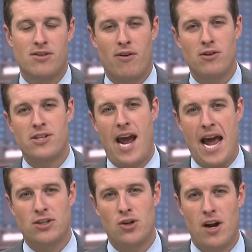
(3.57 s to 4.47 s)
its first
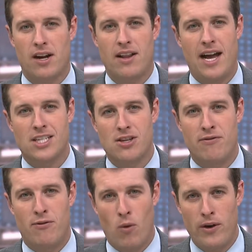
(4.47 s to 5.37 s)
astronaut class
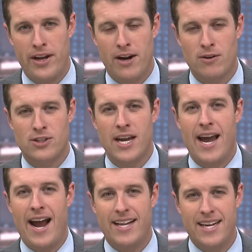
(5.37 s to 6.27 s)
in four years,
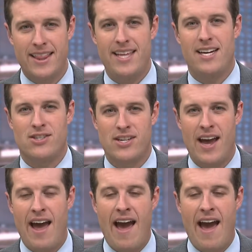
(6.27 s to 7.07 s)
and get this,